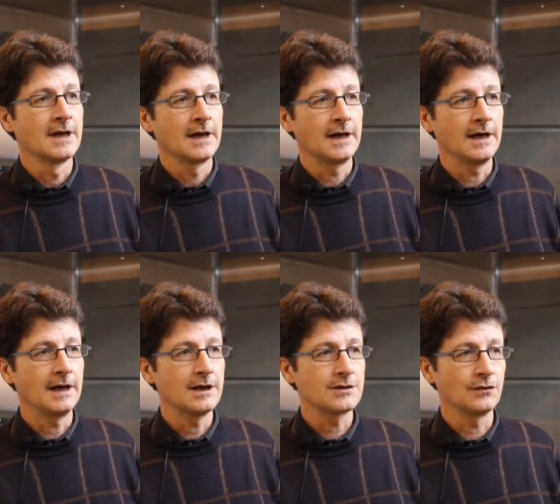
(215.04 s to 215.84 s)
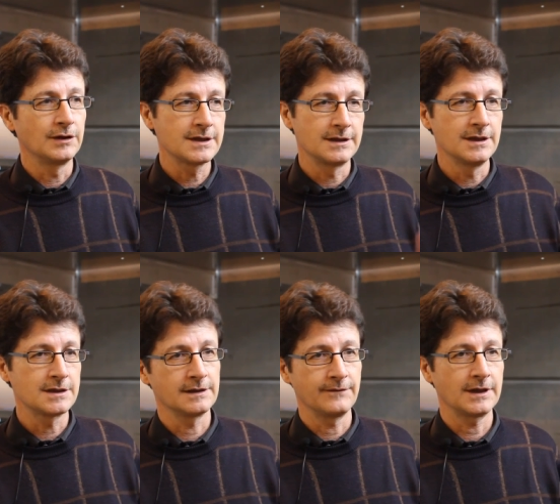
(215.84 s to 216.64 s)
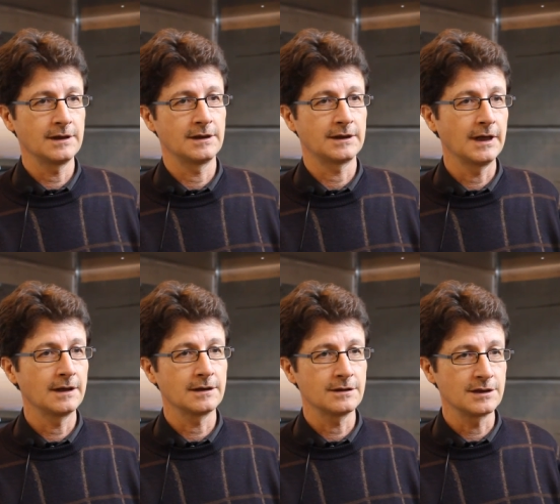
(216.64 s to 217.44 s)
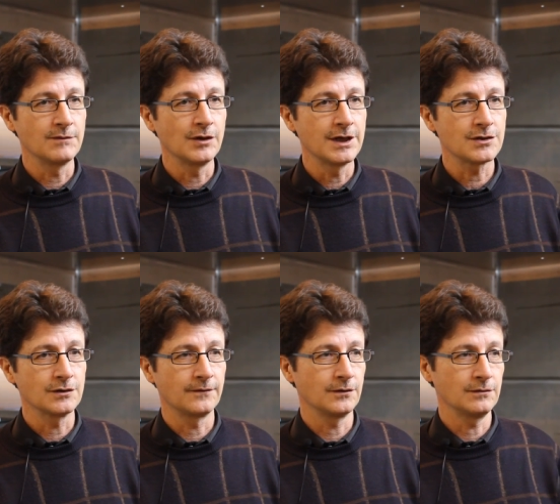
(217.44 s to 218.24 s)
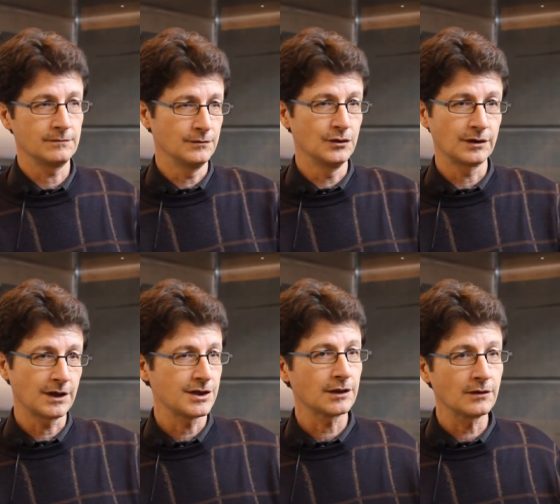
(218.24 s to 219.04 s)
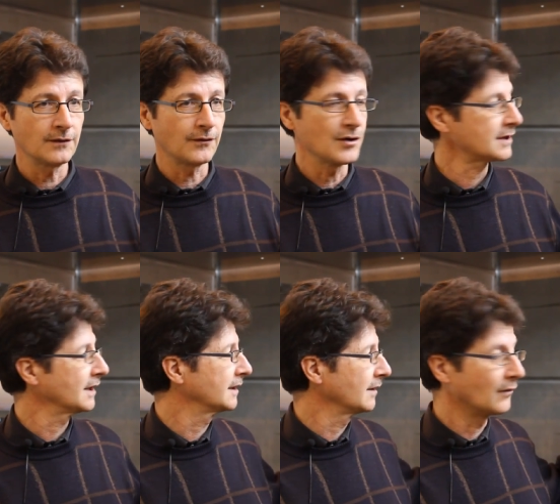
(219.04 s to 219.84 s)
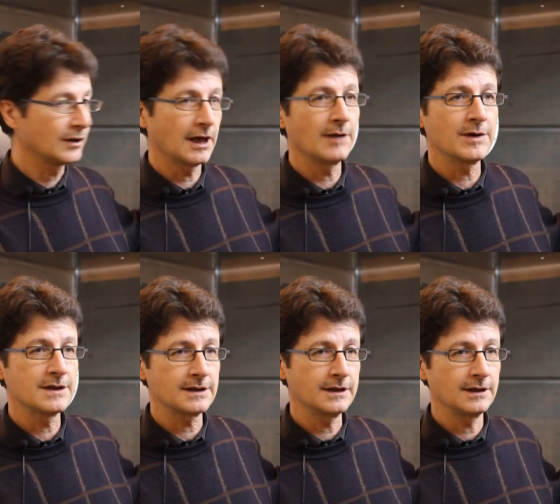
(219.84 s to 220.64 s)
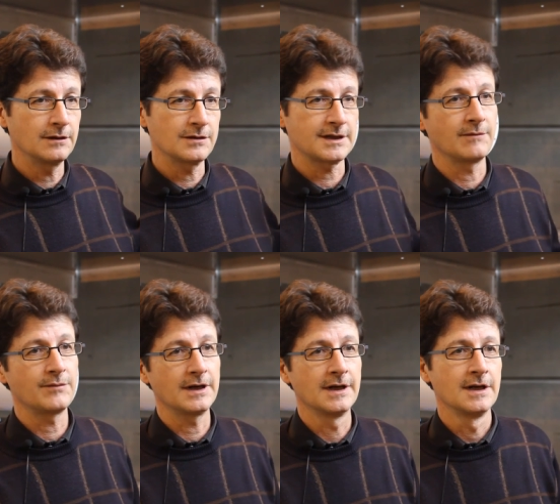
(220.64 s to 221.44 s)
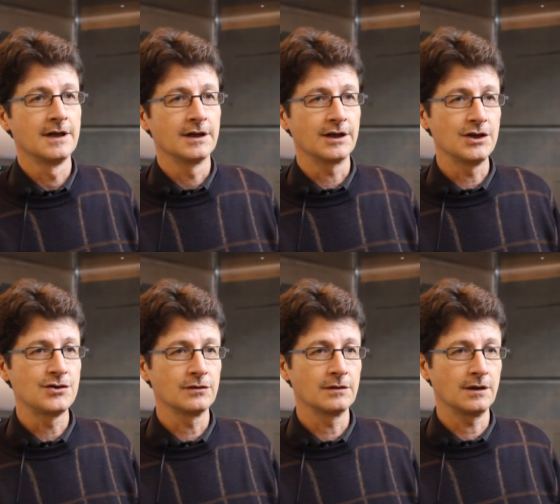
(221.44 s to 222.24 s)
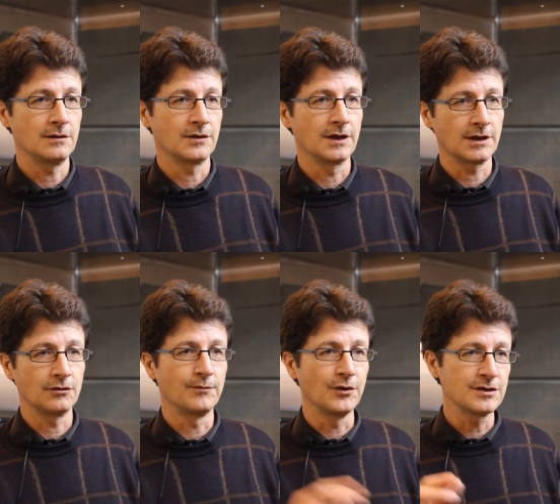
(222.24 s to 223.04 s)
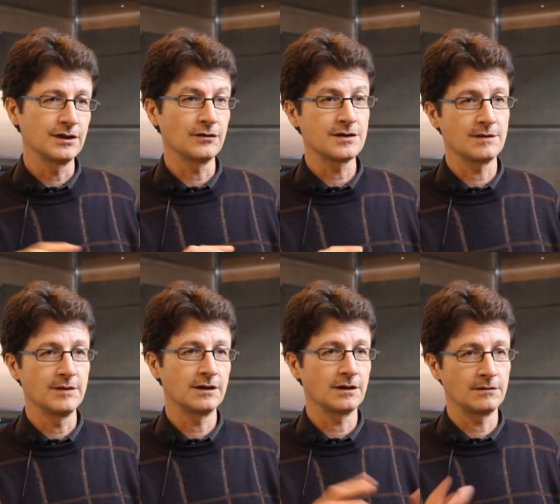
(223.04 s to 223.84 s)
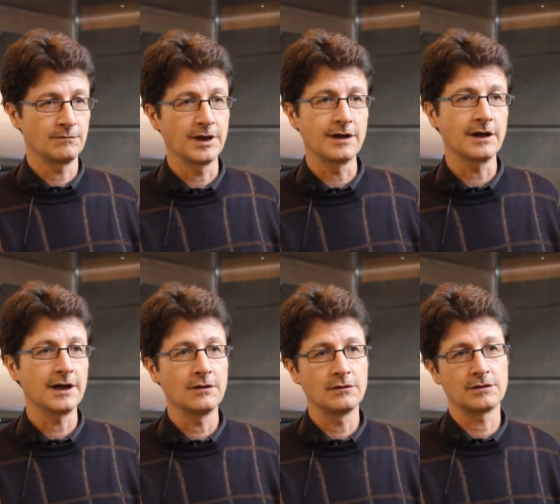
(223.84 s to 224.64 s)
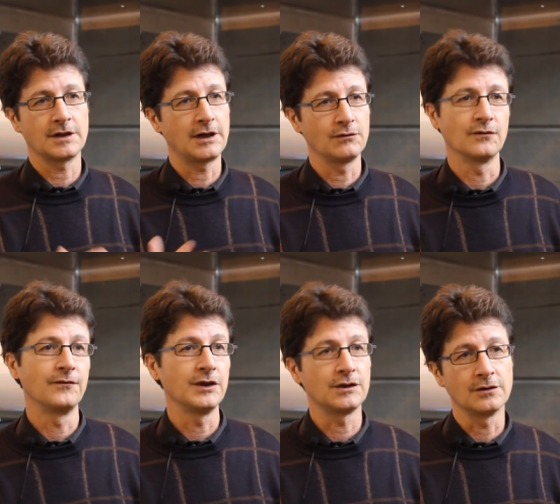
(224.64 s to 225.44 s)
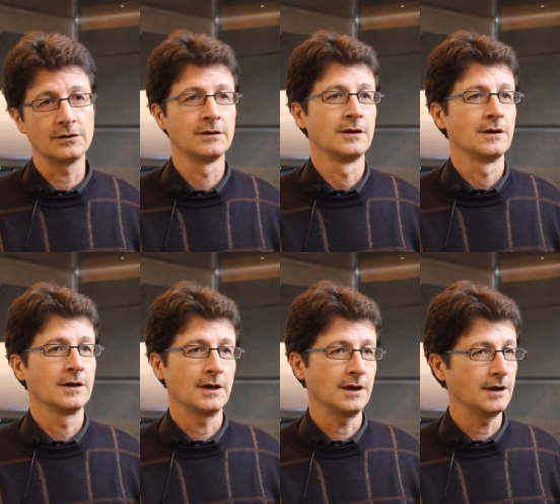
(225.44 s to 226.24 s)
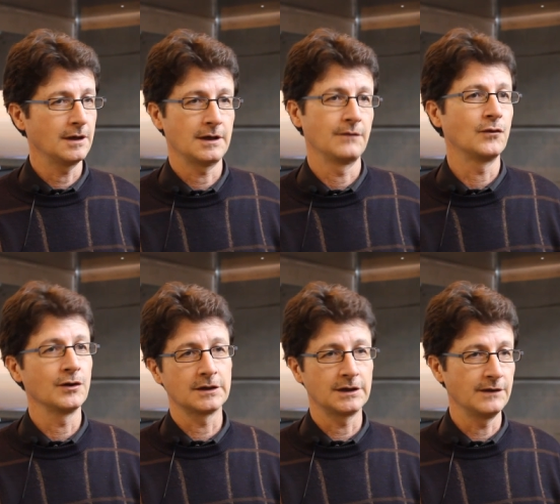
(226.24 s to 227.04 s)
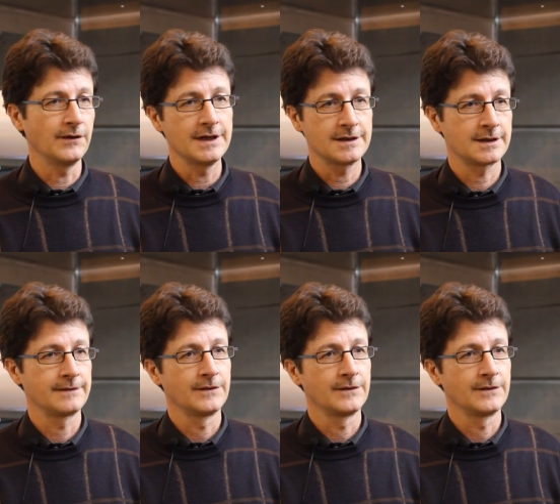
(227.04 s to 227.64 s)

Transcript: Uh, so this needs a very detailed uh, simulation of the muon trajectory first and then what happens really in the sample region uh, looking at the positrons emitted, background, out of veto, uh, unwanted events.